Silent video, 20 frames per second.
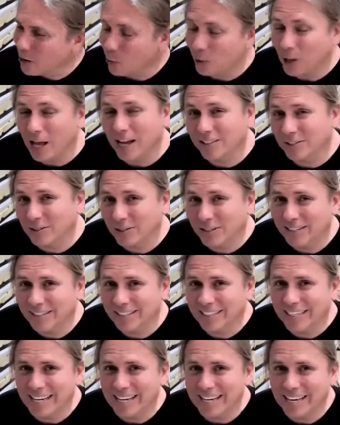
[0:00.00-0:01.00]
Well, as you can
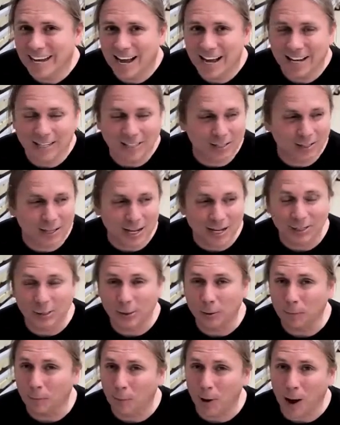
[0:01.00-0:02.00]
see, guys, things
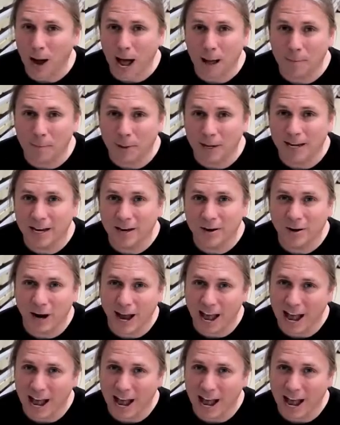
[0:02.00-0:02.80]
are popping here.